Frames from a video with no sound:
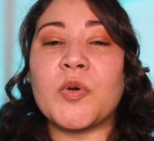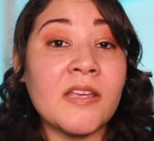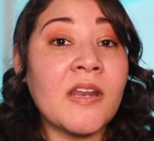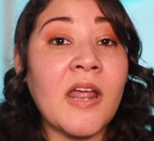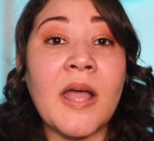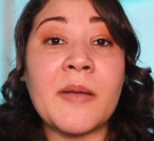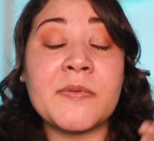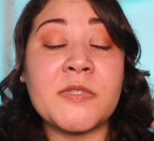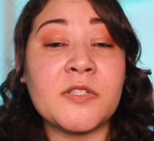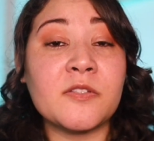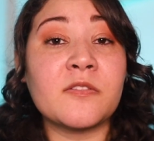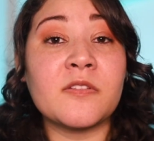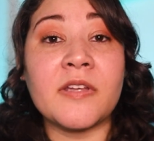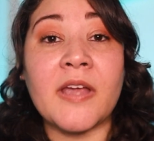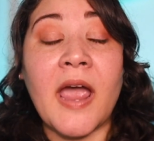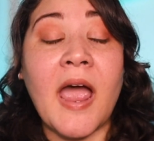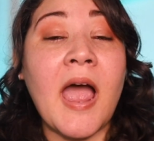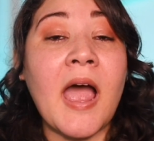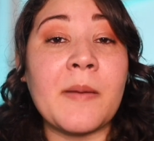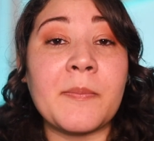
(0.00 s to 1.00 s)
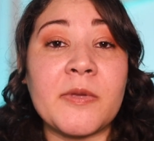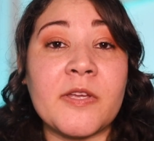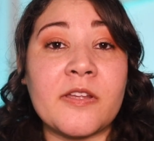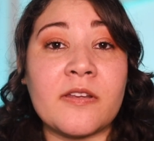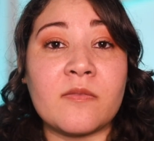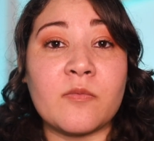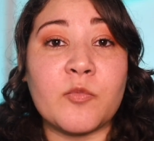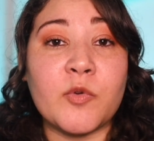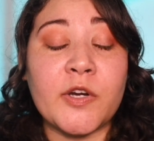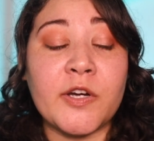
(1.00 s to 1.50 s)
It can absolutely
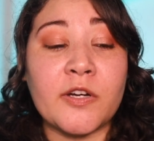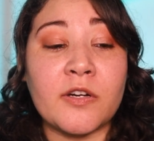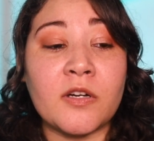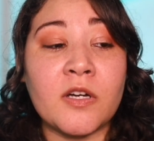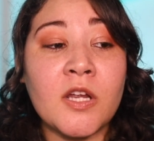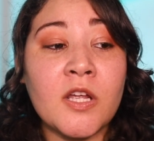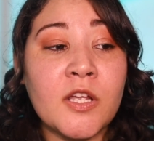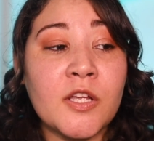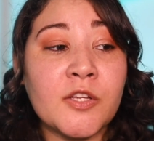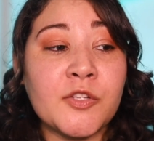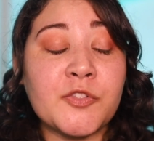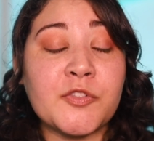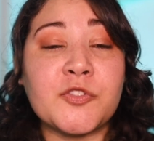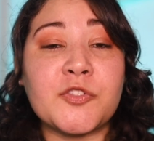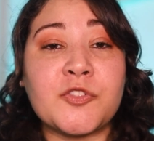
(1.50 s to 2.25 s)
happen where